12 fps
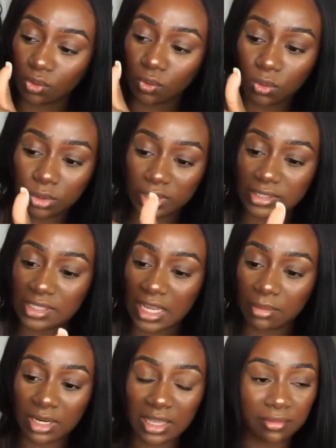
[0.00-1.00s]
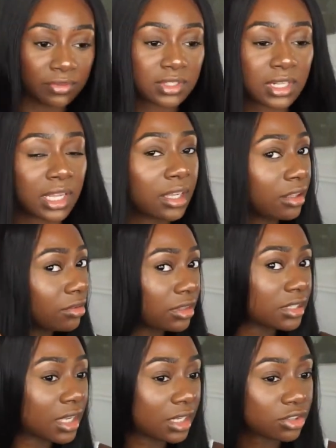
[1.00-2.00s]
all the same lengths. Like,
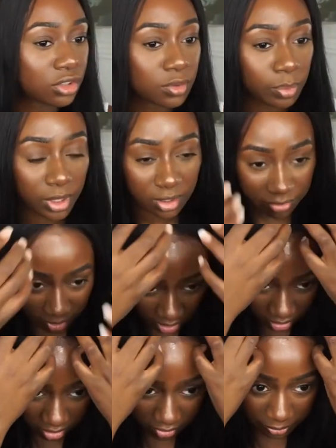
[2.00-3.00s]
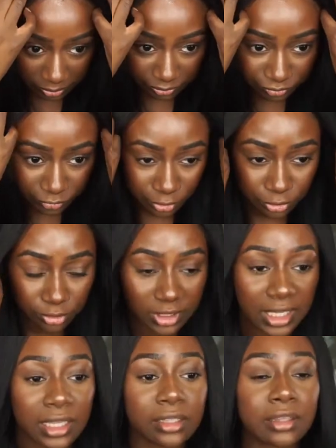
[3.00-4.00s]
this hair is just perfect for
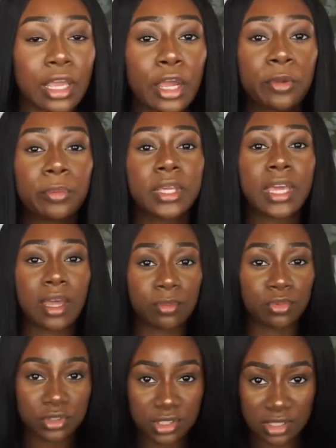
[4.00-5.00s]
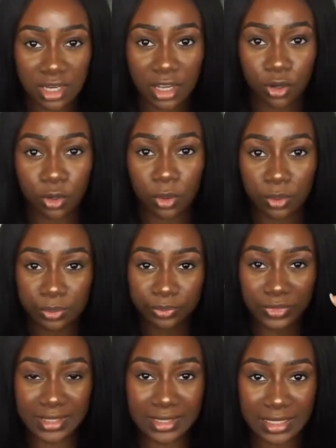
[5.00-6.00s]
that Naomi Campbell style,
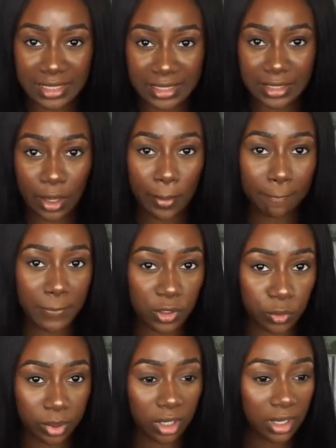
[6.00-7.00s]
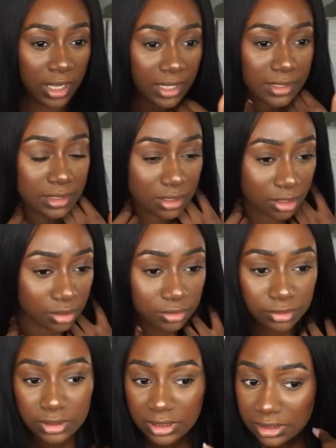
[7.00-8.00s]
sleek middle part
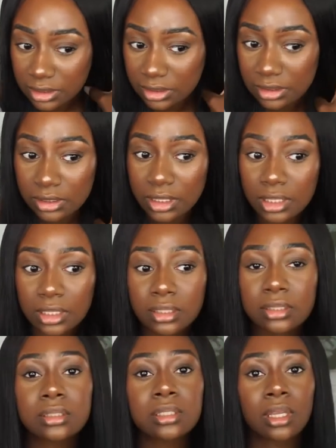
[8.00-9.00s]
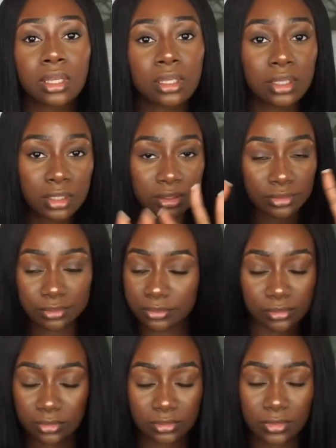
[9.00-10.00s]
hairstyle. This is
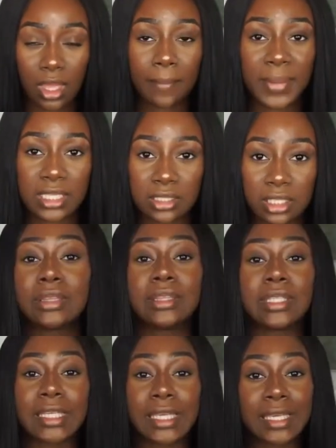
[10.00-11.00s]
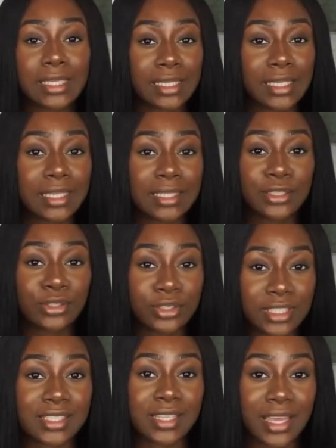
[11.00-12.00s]
amazing. The key
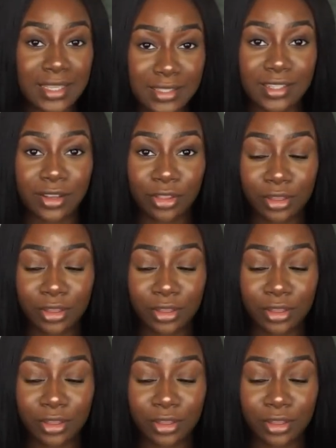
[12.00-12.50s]
to this hairstyle